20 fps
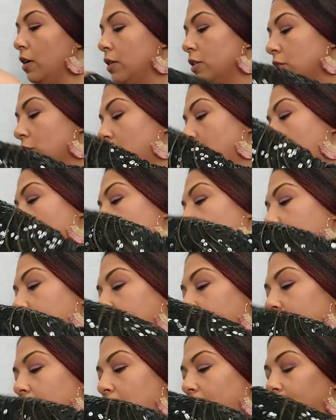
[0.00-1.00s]
So now that
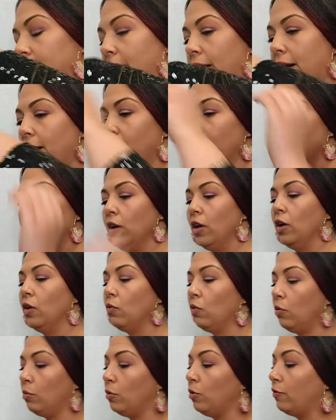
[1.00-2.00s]
we've got that,
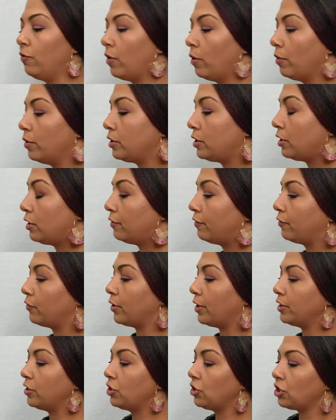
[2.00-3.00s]
we'll move forward to the
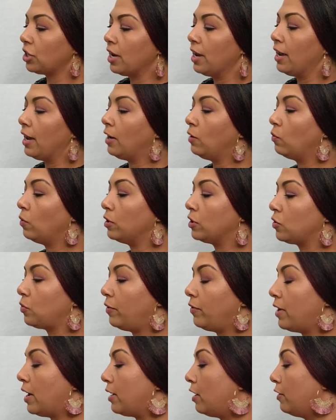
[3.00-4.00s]
fringe, and once
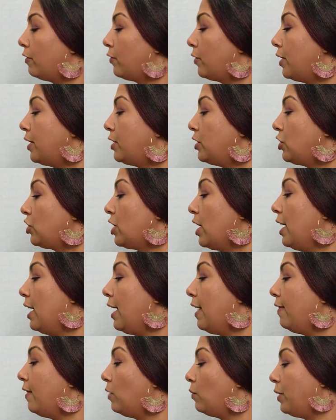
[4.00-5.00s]
we've got our fringe
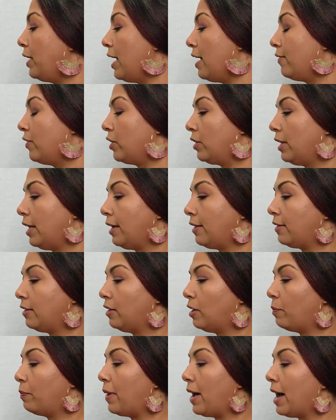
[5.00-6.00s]
and then we have our length
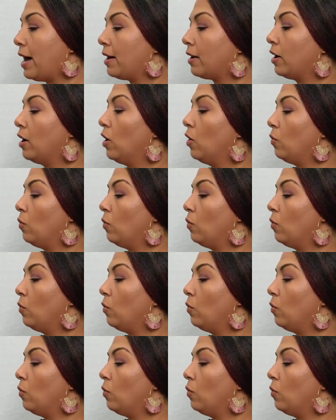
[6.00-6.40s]
in the back,